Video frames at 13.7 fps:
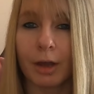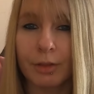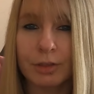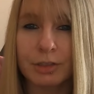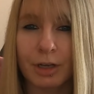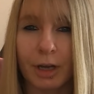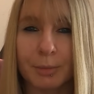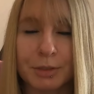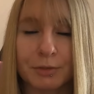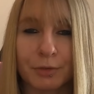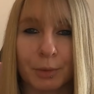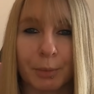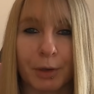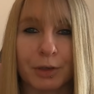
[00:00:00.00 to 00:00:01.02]
Other types
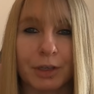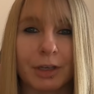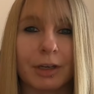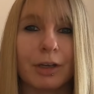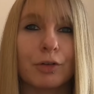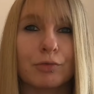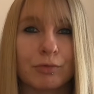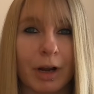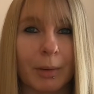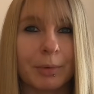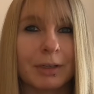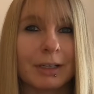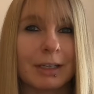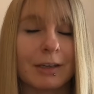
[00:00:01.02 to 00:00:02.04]
of pneumonia
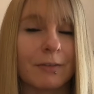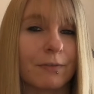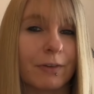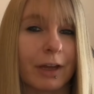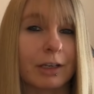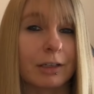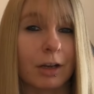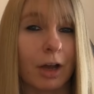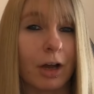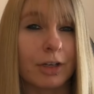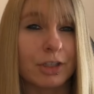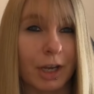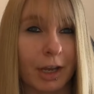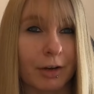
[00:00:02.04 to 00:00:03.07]
rapidly infect
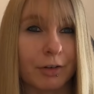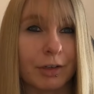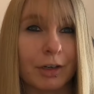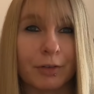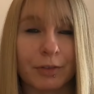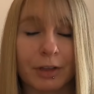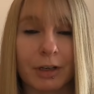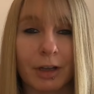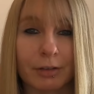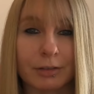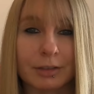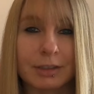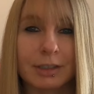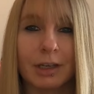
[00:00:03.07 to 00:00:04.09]
large area of the
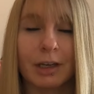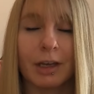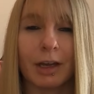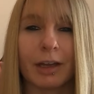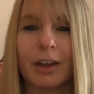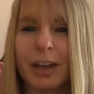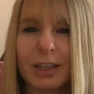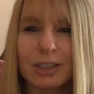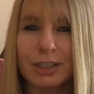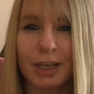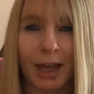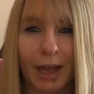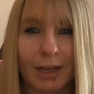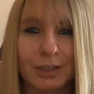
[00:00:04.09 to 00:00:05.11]
lungs, and I
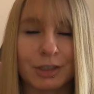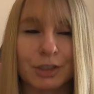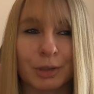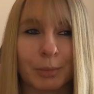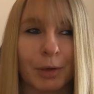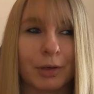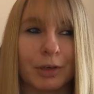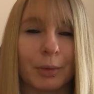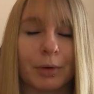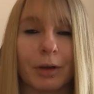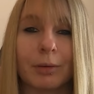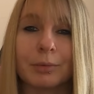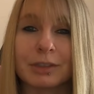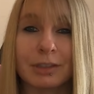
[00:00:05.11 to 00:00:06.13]
actually had pneumonia when
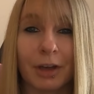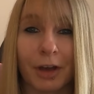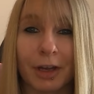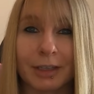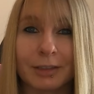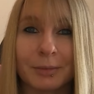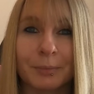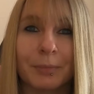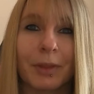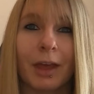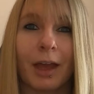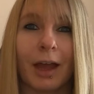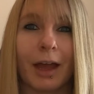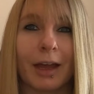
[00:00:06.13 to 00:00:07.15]
I was 9
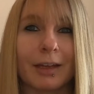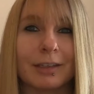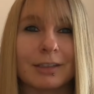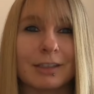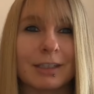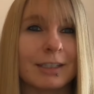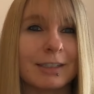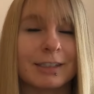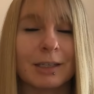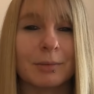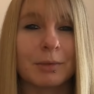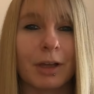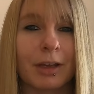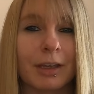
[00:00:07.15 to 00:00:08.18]
and it
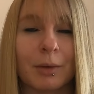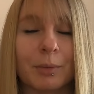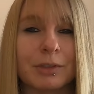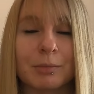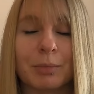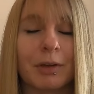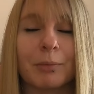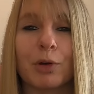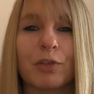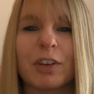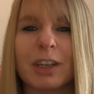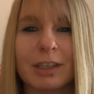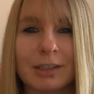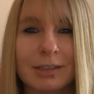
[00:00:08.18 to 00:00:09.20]
seemed like it was a bit more of
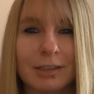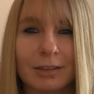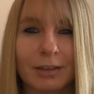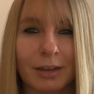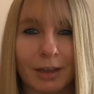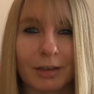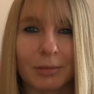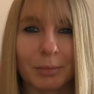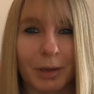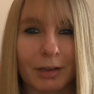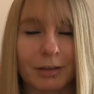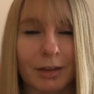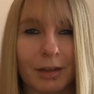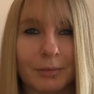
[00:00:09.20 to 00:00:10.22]
an instant thing
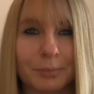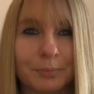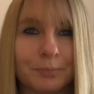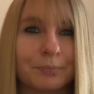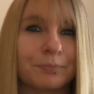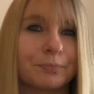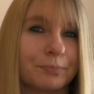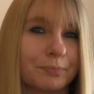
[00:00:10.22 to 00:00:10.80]
back then.